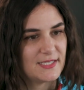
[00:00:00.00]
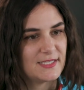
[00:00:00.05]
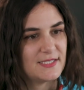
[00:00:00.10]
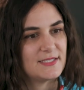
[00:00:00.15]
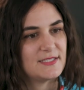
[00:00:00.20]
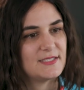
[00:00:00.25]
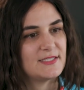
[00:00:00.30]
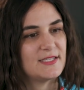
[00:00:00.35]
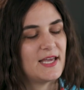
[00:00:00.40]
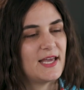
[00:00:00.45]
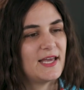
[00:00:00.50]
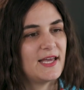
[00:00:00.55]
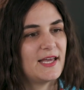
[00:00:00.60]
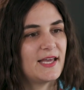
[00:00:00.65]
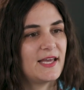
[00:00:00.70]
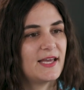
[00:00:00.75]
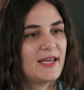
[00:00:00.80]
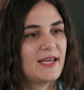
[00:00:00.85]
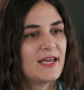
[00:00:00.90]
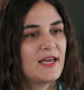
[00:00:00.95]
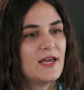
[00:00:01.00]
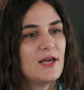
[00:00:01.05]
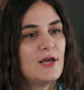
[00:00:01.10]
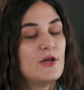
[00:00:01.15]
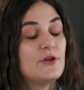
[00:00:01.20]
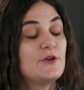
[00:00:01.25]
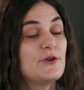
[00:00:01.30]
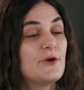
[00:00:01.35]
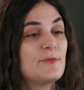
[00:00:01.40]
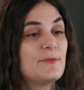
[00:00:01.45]
is a
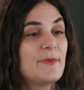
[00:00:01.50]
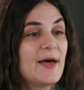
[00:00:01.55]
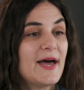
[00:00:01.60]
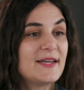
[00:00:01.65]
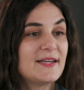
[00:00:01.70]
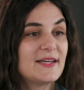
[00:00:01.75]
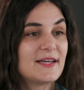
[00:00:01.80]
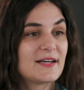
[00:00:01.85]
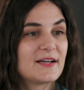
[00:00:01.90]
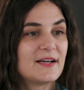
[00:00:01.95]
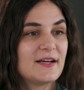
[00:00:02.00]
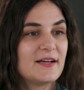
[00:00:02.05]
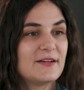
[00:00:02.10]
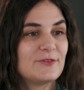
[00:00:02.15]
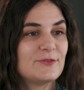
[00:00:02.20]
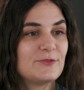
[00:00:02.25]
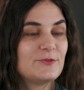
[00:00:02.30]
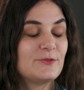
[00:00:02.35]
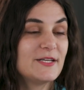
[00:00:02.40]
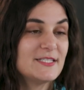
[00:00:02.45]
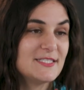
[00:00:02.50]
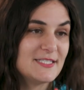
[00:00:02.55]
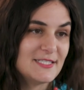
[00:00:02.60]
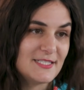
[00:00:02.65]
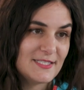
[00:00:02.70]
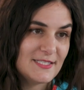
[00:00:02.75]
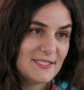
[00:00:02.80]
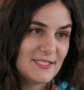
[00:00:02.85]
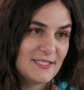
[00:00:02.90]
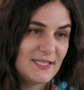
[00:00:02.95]
nomadic
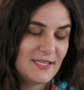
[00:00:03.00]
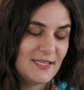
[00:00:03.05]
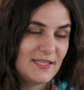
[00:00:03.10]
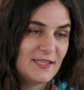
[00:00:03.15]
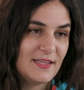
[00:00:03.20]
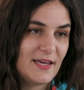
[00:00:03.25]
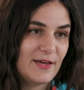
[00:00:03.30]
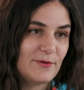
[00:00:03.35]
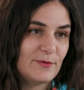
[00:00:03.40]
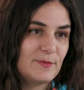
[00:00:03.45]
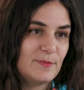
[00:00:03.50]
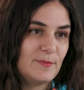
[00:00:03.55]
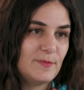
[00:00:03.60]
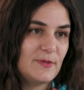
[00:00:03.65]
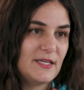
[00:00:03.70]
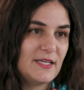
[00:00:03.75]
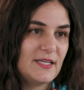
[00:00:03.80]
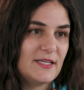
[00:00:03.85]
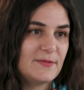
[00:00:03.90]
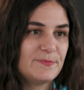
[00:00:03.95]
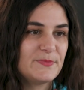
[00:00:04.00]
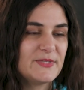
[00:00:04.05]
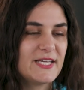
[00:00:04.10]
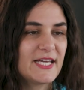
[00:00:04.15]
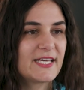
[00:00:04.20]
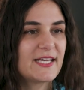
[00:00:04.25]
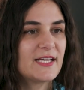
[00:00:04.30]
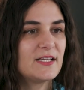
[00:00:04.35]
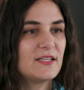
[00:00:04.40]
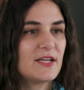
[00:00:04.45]
residency that would be
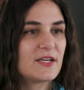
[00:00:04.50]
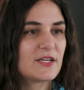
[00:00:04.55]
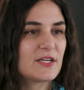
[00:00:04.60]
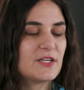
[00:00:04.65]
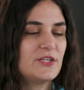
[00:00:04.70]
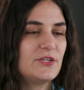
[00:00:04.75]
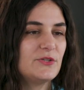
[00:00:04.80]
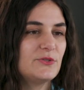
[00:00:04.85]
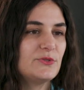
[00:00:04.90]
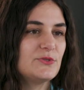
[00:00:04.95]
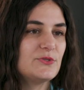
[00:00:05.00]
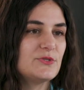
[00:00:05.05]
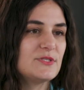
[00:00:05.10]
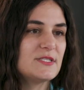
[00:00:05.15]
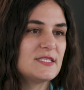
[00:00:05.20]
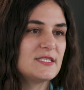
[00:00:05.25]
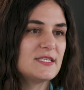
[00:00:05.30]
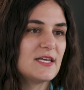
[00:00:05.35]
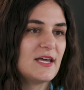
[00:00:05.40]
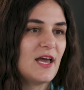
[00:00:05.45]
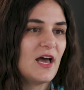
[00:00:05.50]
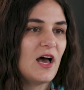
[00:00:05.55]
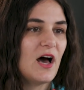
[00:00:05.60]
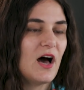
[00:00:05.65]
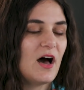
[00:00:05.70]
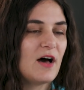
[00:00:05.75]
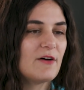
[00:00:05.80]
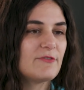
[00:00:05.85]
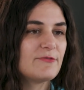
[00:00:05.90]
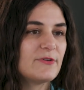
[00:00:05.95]
taking a lot of cues
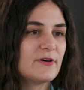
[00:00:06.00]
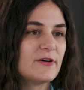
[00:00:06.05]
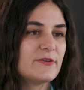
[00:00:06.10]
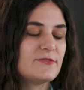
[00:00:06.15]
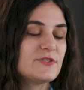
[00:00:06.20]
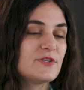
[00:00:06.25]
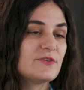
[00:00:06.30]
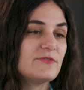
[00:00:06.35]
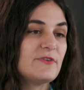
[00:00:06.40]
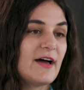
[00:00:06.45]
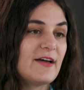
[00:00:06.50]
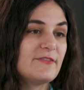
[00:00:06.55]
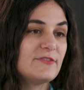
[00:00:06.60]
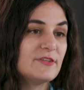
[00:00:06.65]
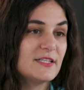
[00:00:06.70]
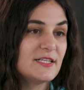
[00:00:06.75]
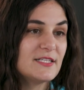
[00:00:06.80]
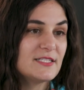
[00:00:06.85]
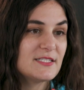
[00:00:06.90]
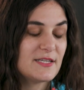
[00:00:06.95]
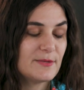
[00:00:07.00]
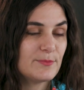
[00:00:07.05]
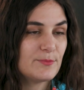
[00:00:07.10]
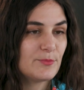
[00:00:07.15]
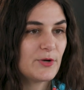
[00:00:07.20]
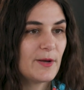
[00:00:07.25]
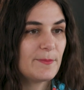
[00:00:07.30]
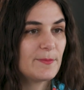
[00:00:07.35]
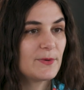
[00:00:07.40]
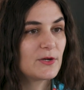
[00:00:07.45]
off of survivalist
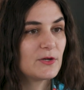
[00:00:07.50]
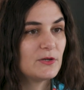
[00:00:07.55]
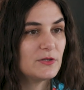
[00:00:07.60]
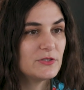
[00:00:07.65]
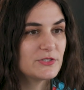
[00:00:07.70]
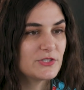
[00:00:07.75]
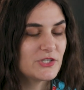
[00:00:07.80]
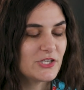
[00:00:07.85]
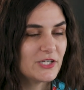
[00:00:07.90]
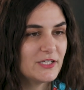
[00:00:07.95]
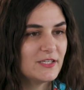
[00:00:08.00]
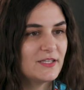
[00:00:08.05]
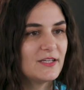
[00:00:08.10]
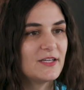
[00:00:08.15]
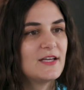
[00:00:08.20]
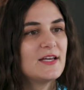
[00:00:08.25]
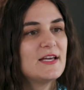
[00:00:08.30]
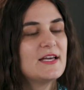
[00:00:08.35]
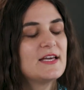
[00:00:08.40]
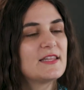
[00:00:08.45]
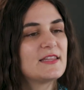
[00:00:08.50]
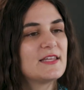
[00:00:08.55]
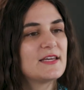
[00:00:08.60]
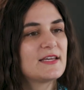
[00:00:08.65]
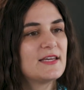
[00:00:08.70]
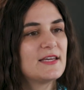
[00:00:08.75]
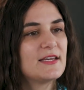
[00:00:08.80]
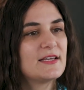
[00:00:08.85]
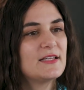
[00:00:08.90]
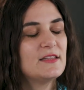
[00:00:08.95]
and prepper culture,
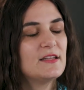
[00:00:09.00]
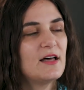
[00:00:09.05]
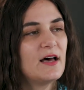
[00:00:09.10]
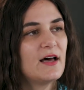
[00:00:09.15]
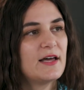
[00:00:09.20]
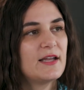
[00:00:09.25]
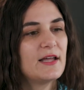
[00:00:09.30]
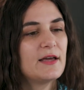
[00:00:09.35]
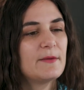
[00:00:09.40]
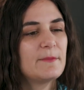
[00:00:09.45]
thinking a lot